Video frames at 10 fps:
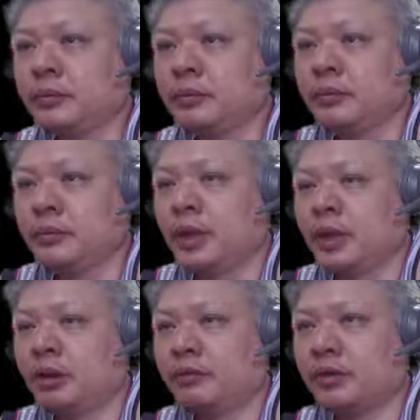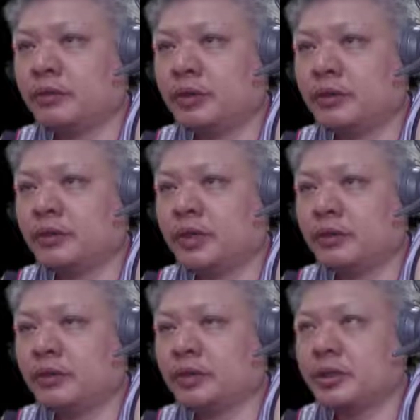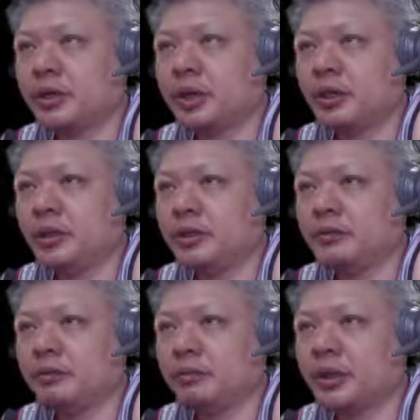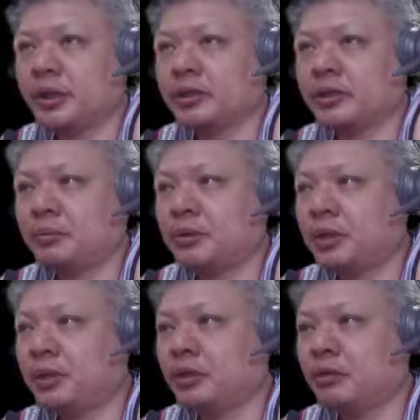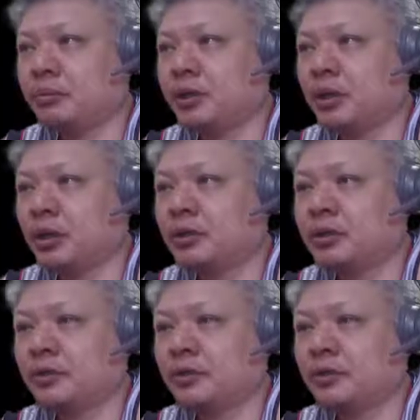and offer a trade of chariots. Again, if black accepted, it will be a loss of 10